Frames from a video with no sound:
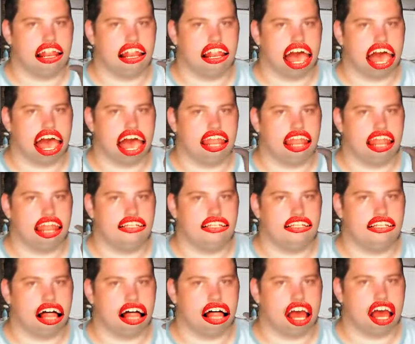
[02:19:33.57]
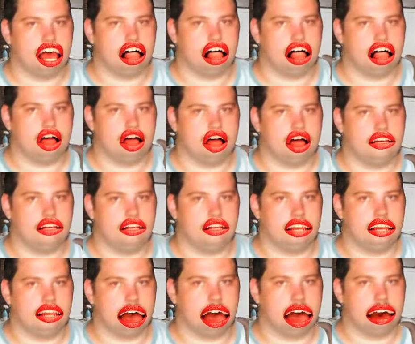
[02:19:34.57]
I'm both the cheapest bastard and a very
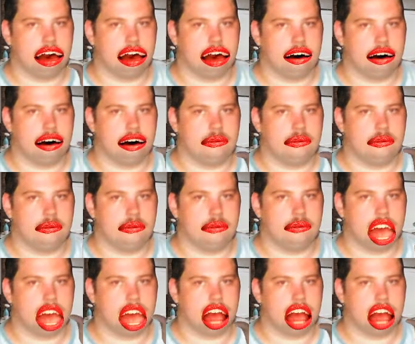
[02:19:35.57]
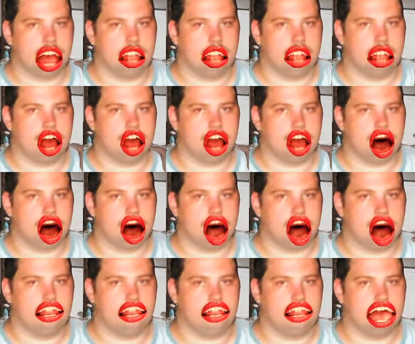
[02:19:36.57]
poor spender. I don't know how I've managed to do it.
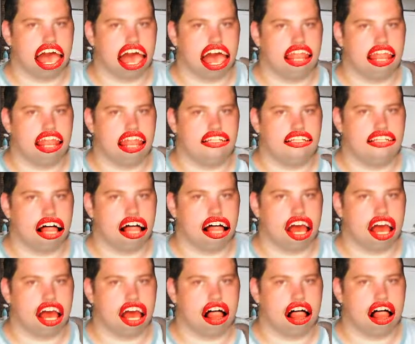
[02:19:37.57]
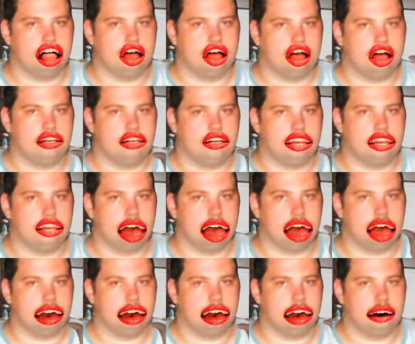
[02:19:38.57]
Says Johnny X. Johnny. And then
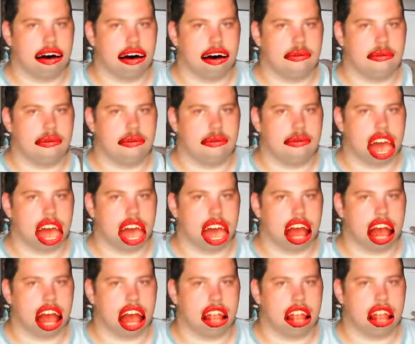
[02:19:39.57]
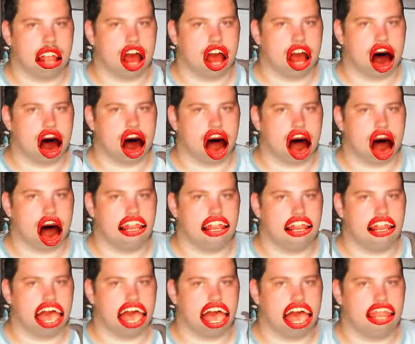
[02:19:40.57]
Joe said, very pungent, my dear. I give
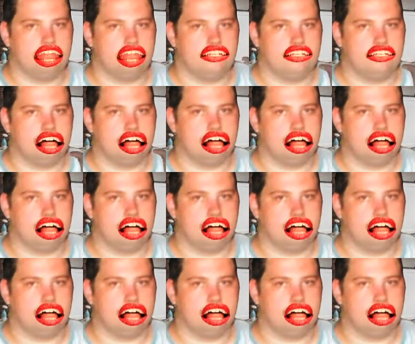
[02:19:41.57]
perhaps.